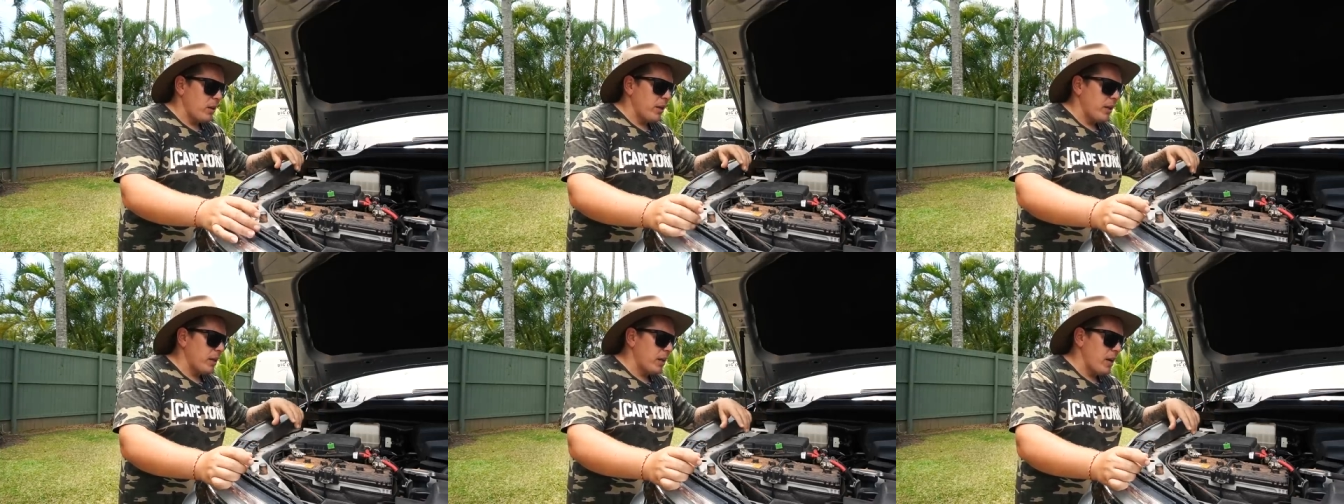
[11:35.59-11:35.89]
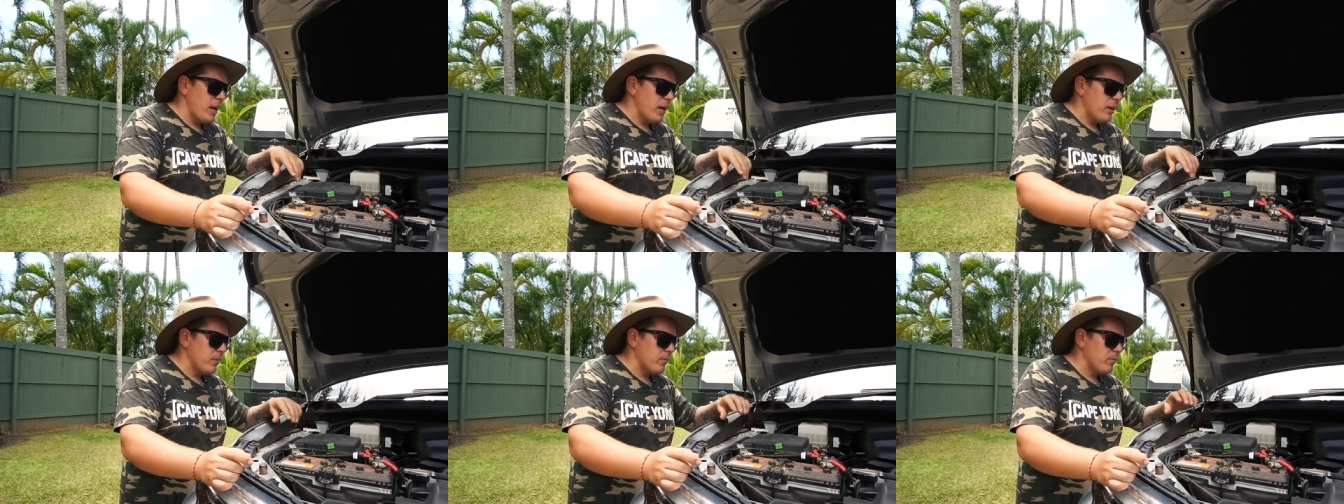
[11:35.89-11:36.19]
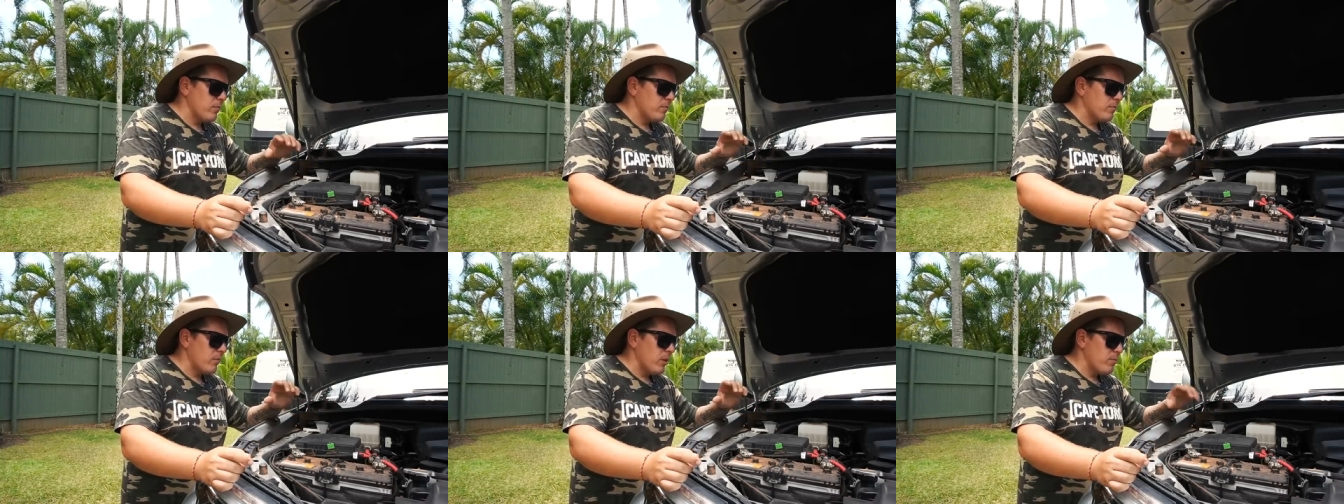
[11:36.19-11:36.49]

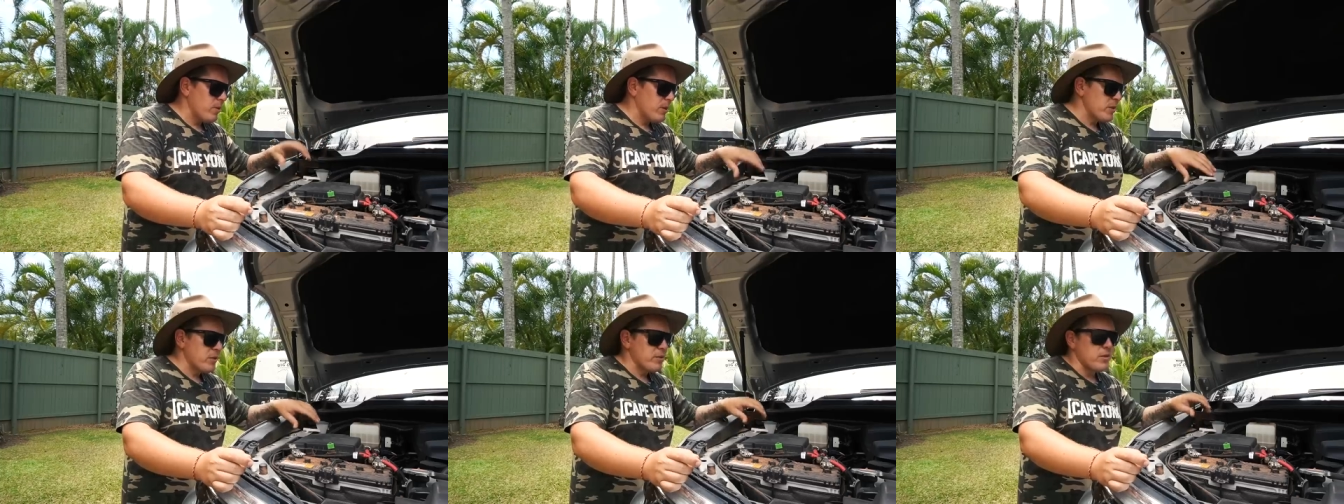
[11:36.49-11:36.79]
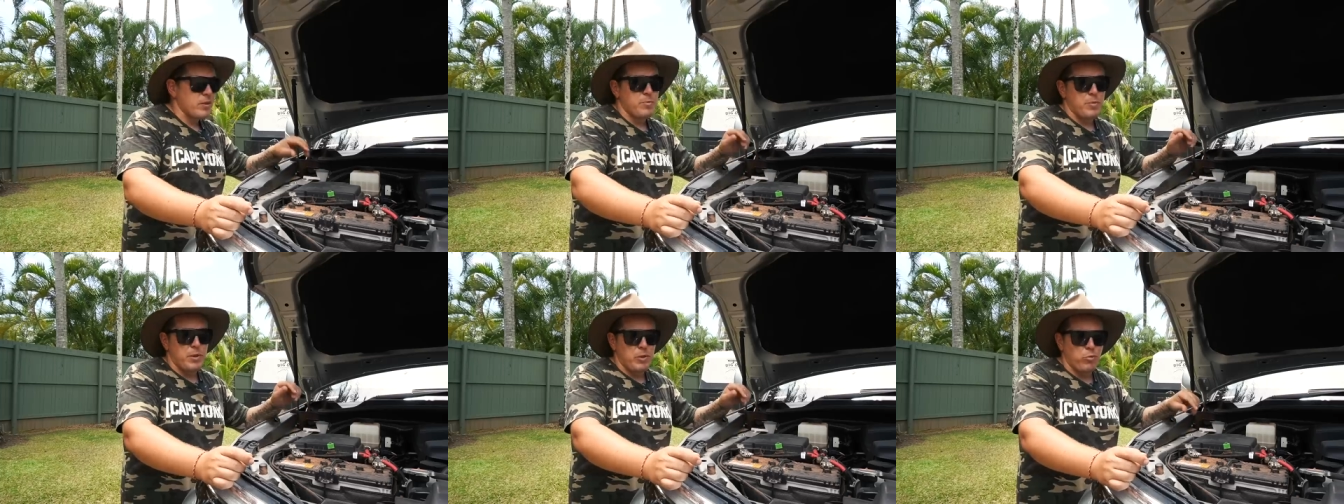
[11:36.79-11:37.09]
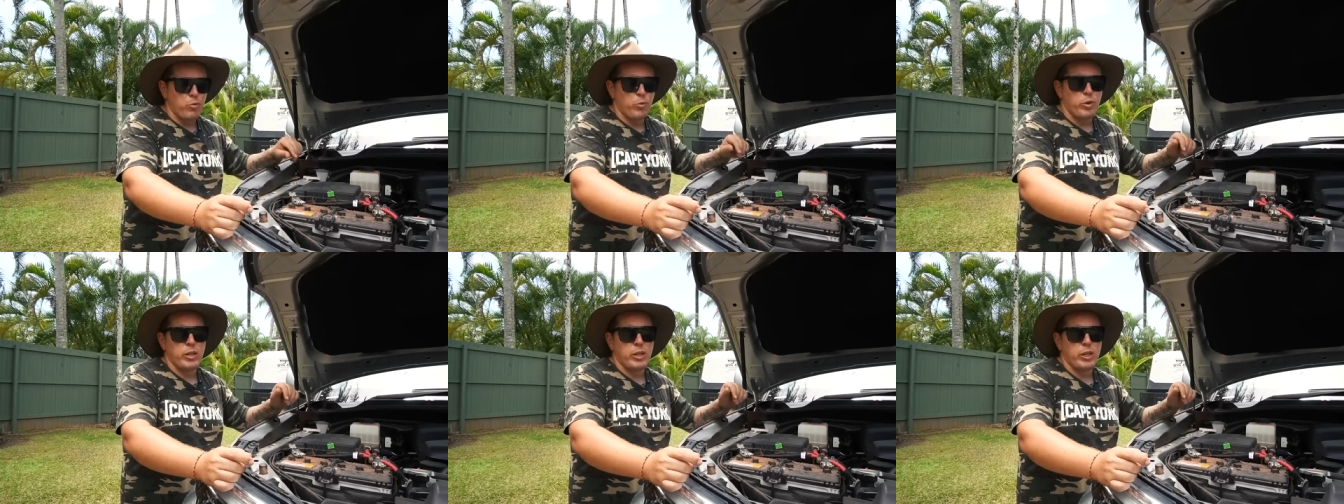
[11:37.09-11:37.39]
again, the business has
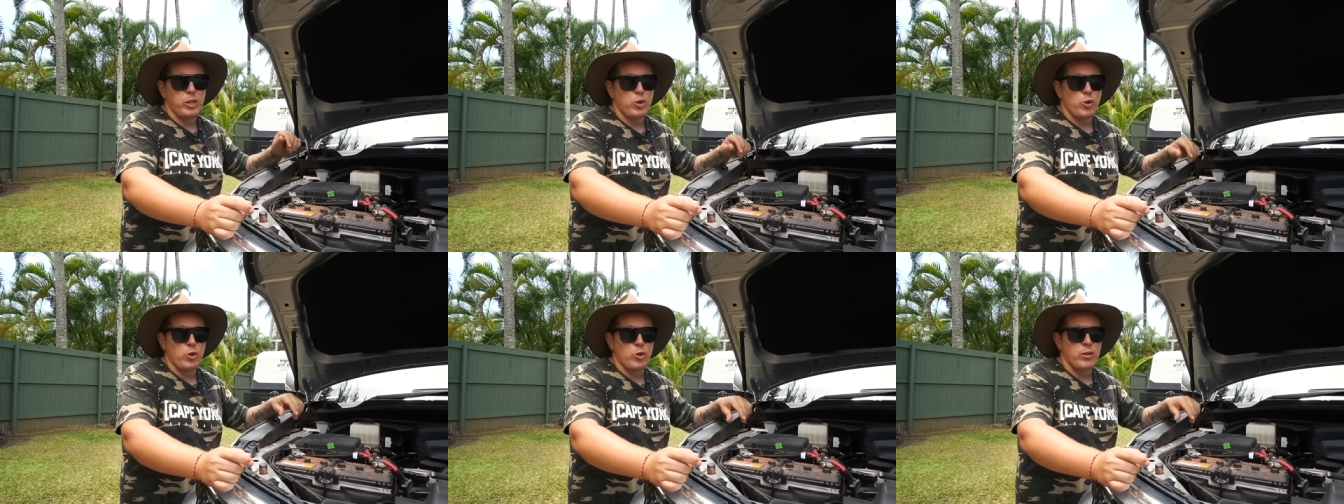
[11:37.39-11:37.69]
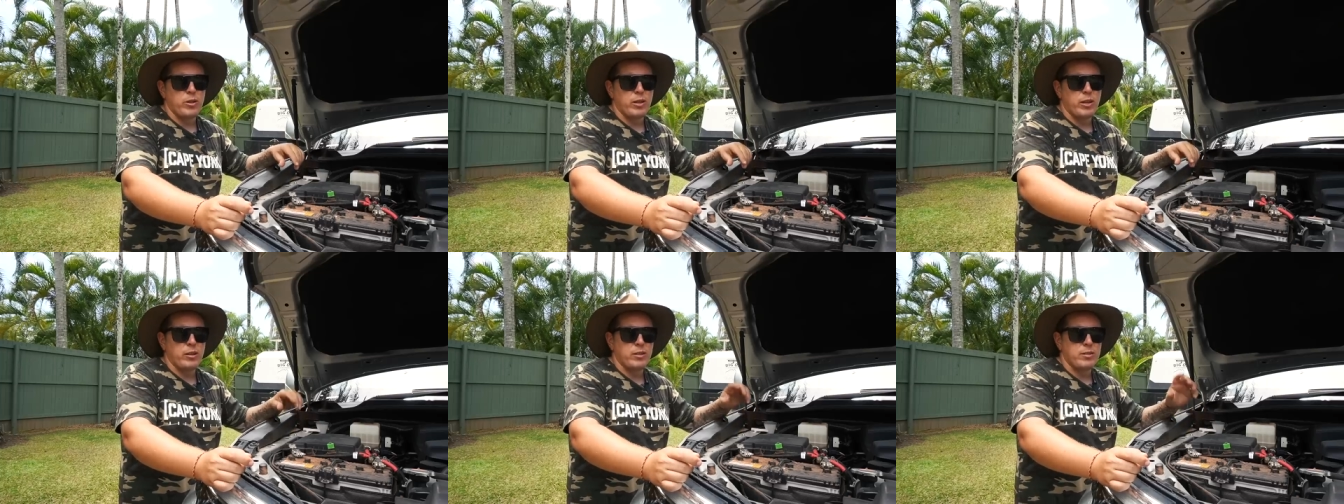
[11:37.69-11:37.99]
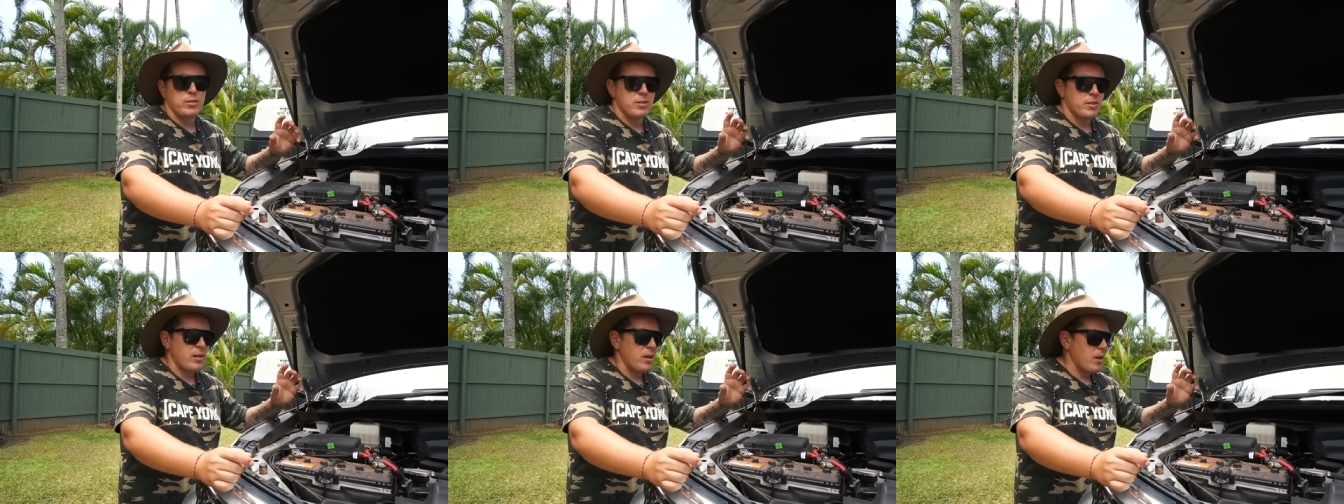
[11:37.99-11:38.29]
been really good
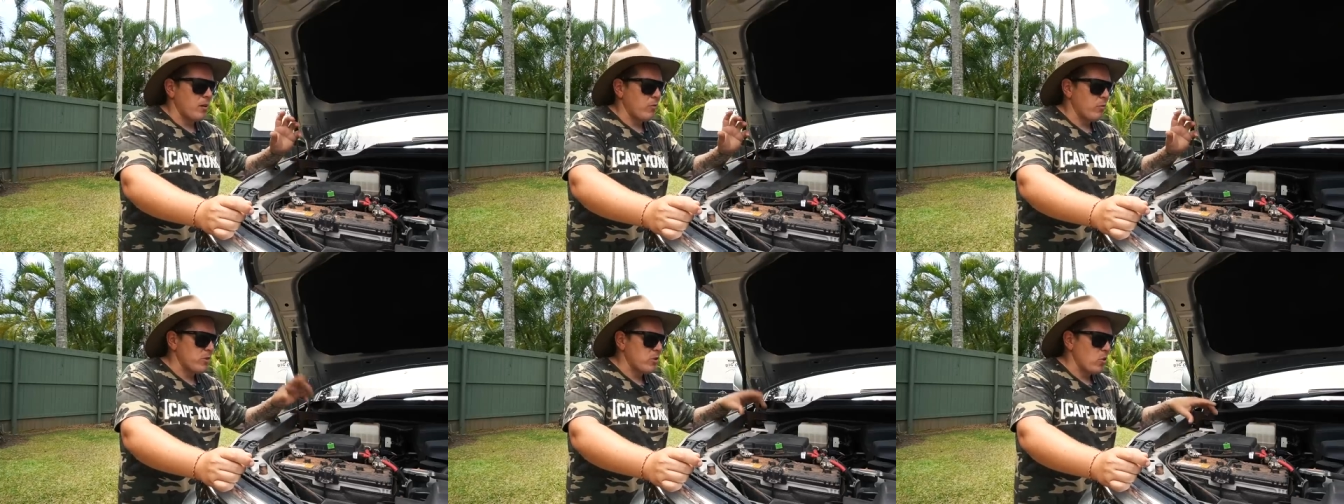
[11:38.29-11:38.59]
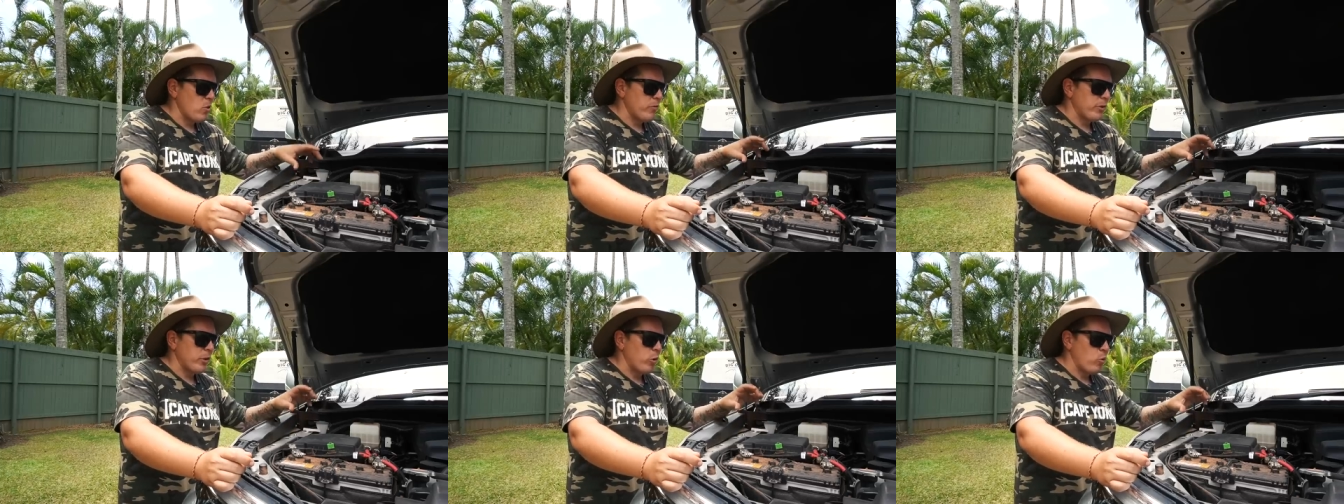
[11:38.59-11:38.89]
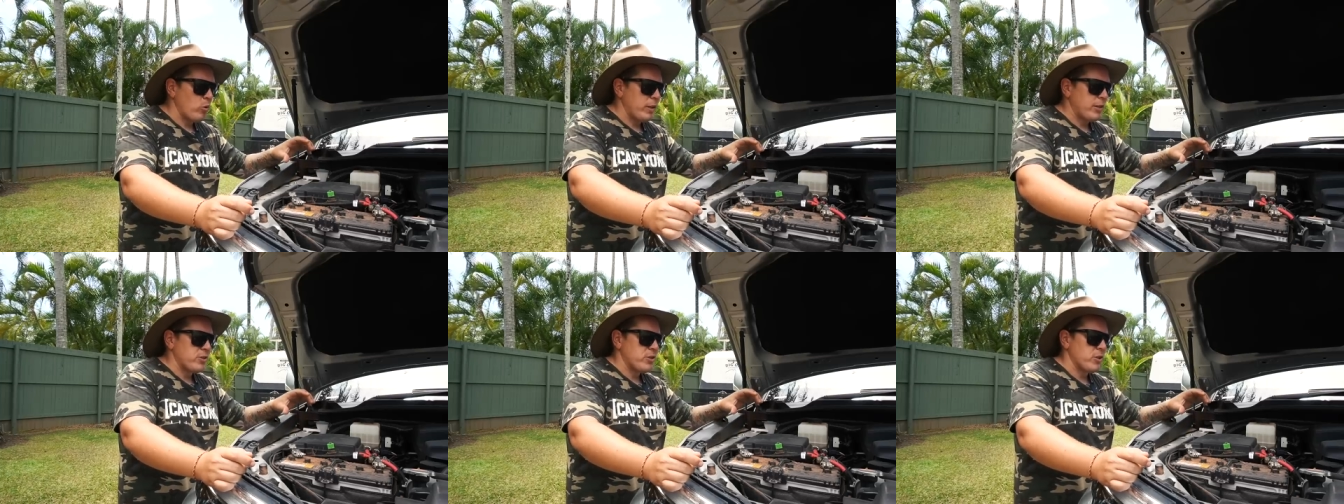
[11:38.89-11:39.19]
at uh, resolving
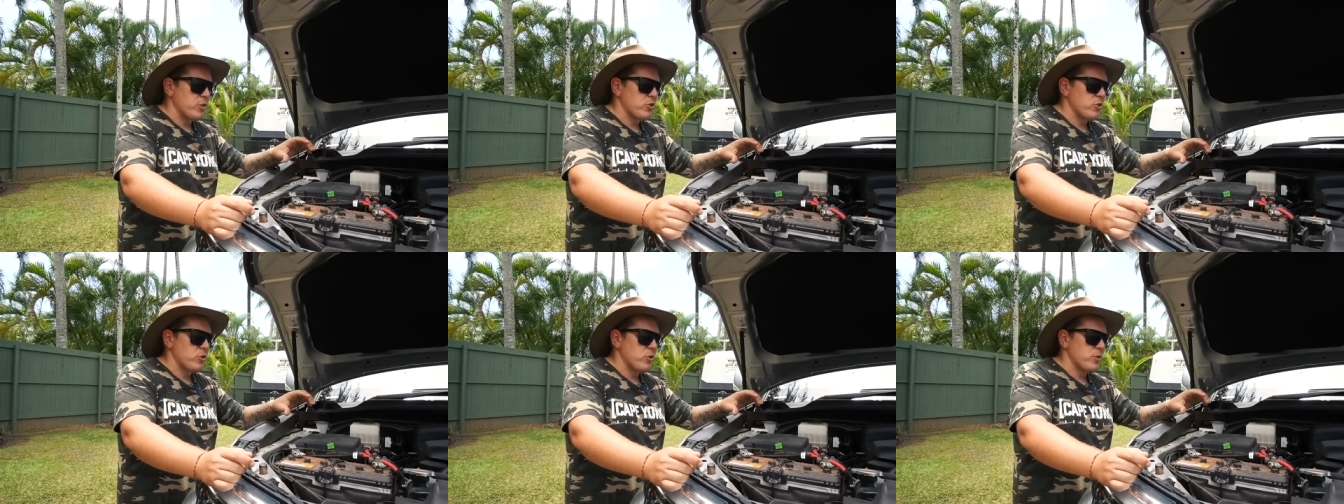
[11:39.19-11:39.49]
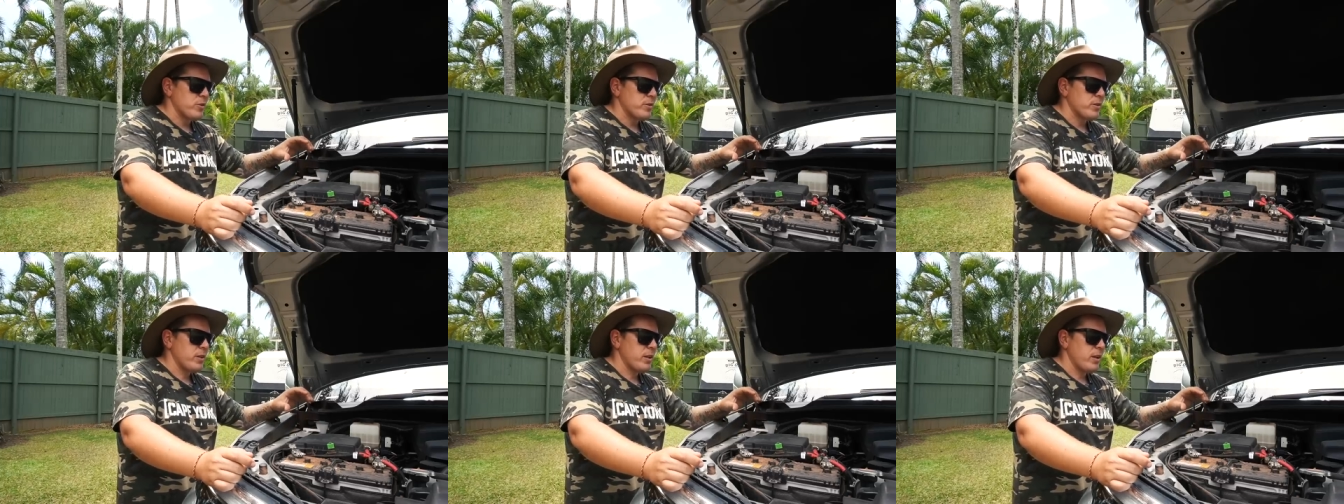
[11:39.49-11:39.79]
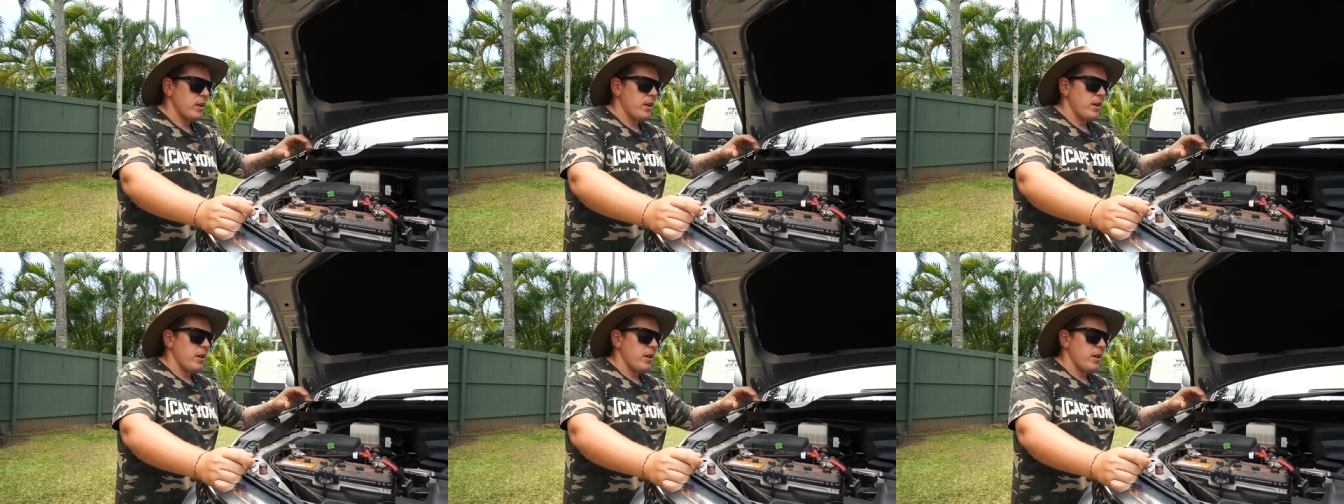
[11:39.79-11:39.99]
all these issues